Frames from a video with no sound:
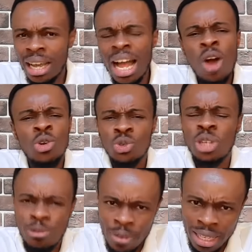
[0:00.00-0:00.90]
How do you
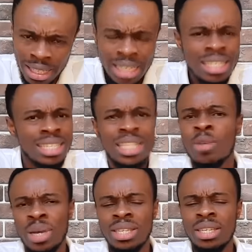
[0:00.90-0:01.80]
defend such a
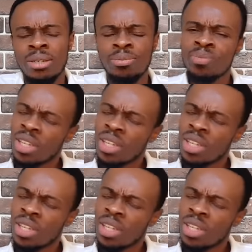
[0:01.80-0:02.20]
person?